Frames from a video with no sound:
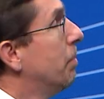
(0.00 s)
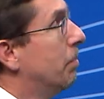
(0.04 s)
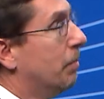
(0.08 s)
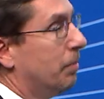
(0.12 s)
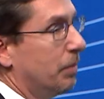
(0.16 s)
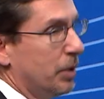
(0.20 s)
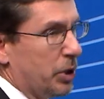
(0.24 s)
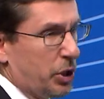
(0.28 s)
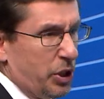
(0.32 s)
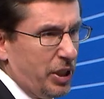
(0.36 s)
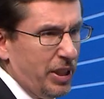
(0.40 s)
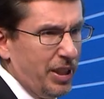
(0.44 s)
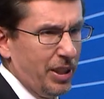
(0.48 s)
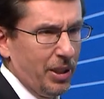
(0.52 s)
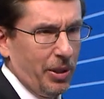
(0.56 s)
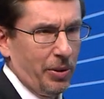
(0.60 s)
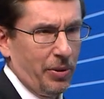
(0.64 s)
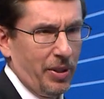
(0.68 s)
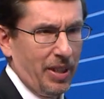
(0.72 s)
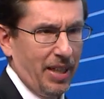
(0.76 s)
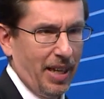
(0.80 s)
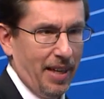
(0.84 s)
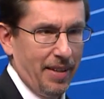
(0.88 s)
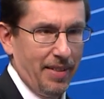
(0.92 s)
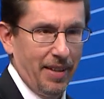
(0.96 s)
Machine
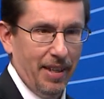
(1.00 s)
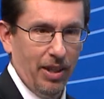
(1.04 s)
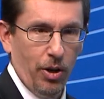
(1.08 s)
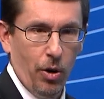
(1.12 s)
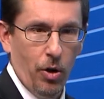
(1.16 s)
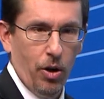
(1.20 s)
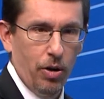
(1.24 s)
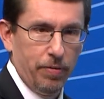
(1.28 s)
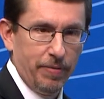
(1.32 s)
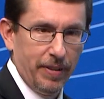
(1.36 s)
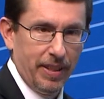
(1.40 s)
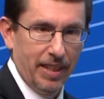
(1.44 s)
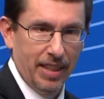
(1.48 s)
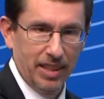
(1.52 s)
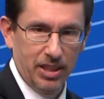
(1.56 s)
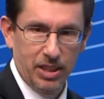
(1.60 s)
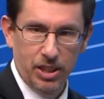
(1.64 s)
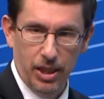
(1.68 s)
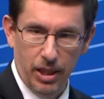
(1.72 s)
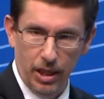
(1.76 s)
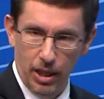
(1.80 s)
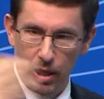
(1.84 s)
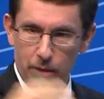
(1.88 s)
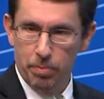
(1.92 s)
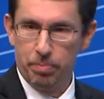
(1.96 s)
learning, I think, often
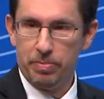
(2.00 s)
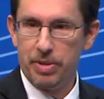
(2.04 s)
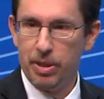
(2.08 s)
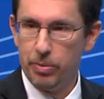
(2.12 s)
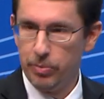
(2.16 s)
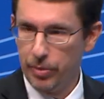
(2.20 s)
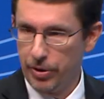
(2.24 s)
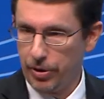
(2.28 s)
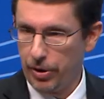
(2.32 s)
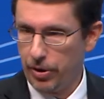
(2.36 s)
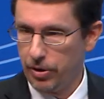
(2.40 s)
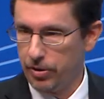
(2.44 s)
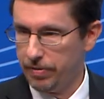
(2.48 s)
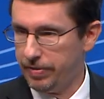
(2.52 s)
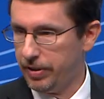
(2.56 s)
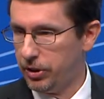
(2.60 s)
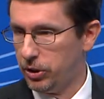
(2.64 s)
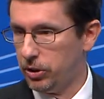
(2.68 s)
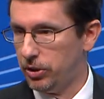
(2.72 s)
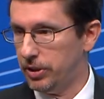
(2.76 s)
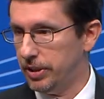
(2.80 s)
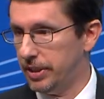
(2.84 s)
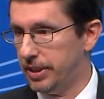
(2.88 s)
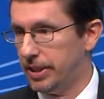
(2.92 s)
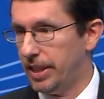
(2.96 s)
gets lumped in with
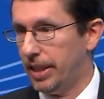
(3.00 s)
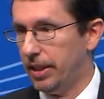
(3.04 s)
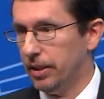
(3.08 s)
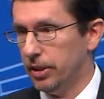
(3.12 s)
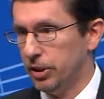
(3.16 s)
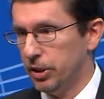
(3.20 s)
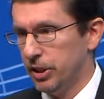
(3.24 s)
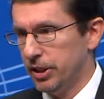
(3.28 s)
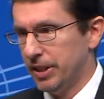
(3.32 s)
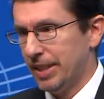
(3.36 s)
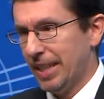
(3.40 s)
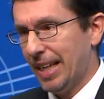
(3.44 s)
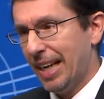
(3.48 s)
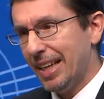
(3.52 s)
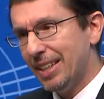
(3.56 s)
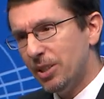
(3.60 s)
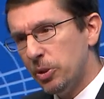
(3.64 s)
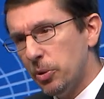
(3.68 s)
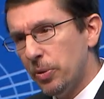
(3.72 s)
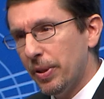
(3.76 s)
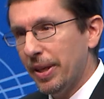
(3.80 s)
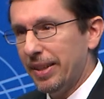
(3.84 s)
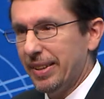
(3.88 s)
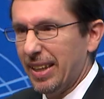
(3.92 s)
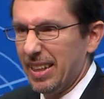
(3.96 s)
artificial intelligence, and I do
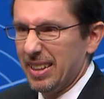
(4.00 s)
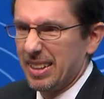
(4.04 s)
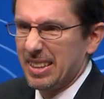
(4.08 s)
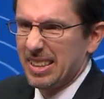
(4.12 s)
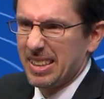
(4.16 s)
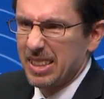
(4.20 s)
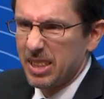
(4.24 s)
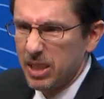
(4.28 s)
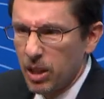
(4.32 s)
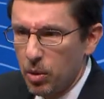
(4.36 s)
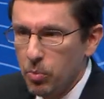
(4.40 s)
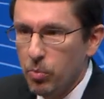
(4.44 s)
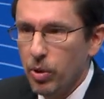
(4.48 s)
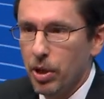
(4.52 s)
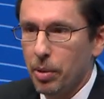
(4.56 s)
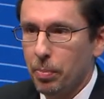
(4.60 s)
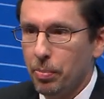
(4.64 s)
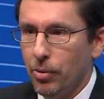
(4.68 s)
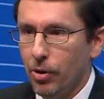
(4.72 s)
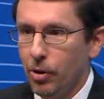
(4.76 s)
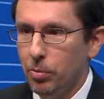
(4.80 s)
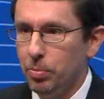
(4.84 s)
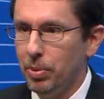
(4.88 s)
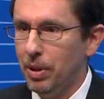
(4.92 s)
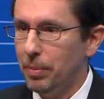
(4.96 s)
think that's somewhat
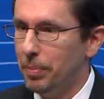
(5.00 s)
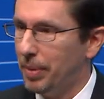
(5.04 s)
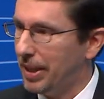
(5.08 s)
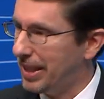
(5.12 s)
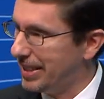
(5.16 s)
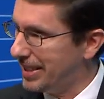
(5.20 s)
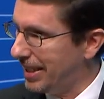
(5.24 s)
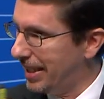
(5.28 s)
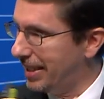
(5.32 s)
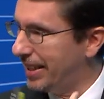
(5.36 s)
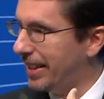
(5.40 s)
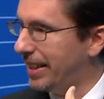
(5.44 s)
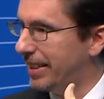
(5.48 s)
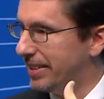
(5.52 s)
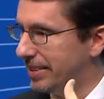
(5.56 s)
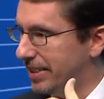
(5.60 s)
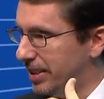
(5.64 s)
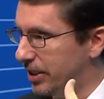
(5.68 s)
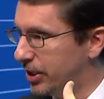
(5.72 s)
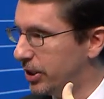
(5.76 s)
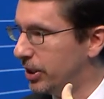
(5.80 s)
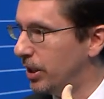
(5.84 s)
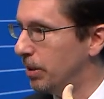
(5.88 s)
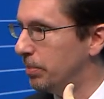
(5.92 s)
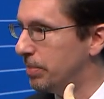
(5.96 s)
appropriate because I think it's a
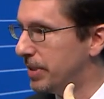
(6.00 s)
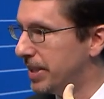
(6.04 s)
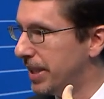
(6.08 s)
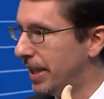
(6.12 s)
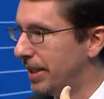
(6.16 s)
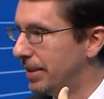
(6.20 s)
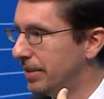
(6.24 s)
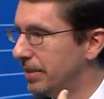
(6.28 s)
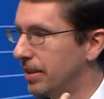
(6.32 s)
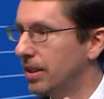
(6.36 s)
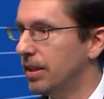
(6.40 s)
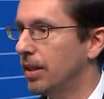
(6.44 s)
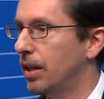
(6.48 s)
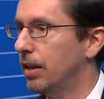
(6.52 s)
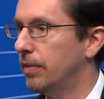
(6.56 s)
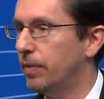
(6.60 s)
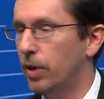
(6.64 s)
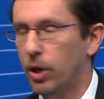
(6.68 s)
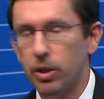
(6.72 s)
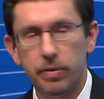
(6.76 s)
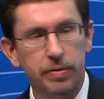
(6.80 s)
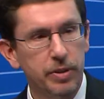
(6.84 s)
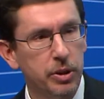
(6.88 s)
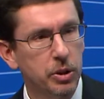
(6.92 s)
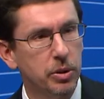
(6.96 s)
subset of
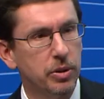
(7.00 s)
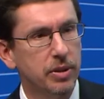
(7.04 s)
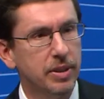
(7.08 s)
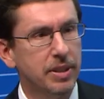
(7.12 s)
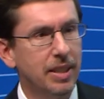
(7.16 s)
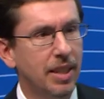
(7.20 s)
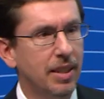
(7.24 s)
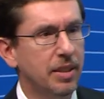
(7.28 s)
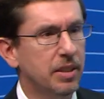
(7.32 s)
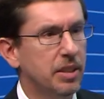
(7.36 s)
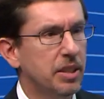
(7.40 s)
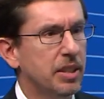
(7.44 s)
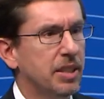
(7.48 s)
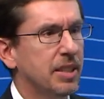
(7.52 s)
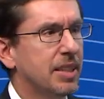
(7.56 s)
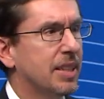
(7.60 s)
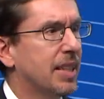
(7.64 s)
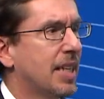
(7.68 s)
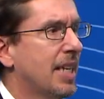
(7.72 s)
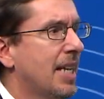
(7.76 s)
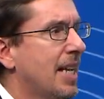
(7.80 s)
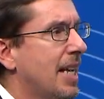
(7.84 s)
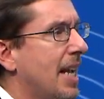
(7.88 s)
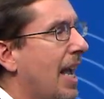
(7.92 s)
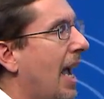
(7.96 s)
artificial intelligence.
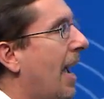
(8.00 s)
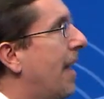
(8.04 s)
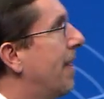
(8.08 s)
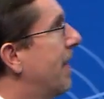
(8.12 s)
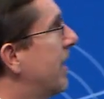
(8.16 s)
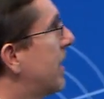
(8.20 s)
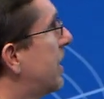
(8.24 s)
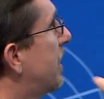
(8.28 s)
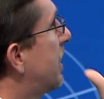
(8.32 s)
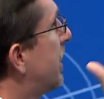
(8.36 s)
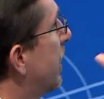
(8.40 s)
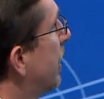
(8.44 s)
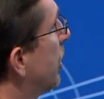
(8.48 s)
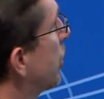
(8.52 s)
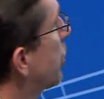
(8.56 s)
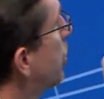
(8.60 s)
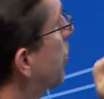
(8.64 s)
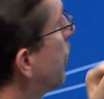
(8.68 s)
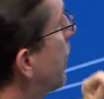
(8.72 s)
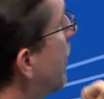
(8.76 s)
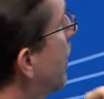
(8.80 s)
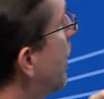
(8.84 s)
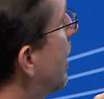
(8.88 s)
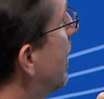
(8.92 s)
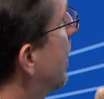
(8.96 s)
And this deals
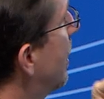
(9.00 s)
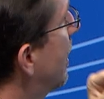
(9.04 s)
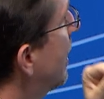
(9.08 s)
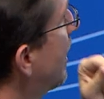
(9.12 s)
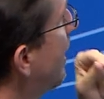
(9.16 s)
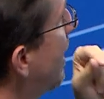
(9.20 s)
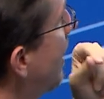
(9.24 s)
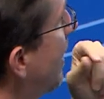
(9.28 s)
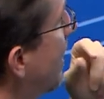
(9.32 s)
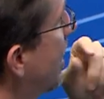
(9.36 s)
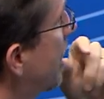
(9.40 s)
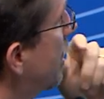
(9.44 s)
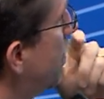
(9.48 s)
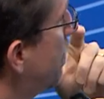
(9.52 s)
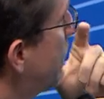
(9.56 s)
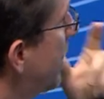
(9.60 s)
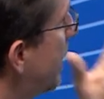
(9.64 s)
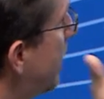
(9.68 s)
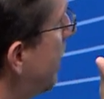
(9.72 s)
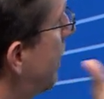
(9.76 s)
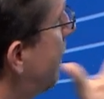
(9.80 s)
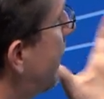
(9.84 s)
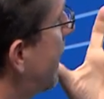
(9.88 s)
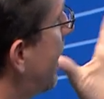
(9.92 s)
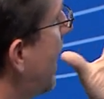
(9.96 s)
with the, the
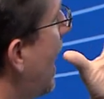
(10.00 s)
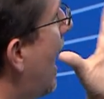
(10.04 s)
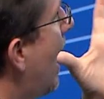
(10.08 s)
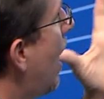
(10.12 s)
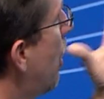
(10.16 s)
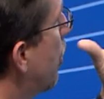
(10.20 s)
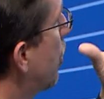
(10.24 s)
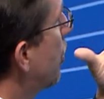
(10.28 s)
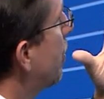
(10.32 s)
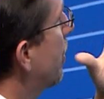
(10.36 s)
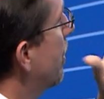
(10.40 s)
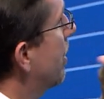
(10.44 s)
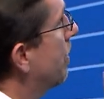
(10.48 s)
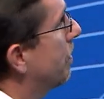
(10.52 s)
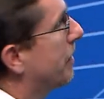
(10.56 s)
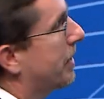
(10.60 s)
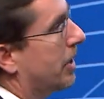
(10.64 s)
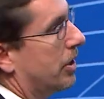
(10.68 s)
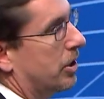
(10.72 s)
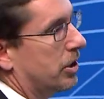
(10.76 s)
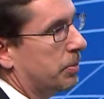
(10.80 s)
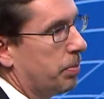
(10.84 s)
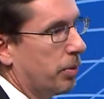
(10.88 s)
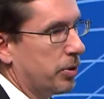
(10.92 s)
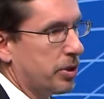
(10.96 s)
specific algorithms that
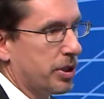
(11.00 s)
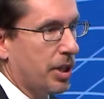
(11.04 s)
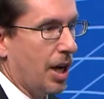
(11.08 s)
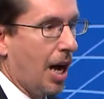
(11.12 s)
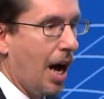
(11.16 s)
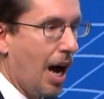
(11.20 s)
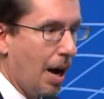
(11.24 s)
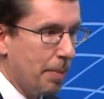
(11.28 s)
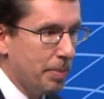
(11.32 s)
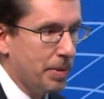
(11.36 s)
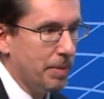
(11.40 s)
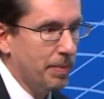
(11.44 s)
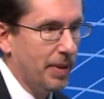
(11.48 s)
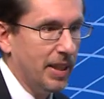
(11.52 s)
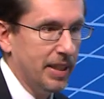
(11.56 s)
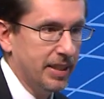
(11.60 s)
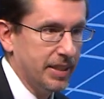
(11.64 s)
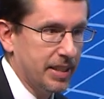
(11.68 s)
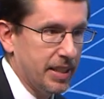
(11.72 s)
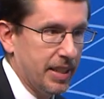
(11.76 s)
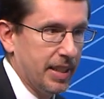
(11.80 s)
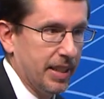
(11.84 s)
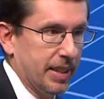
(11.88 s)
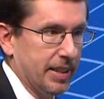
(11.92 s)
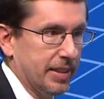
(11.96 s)
are supposed to
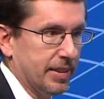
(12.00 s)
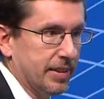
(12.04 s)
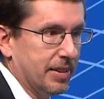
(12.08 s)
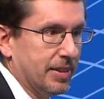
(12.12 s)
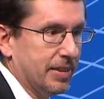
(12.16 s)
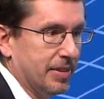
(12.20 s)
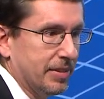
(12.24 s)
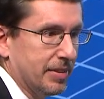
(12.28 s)
optimize things,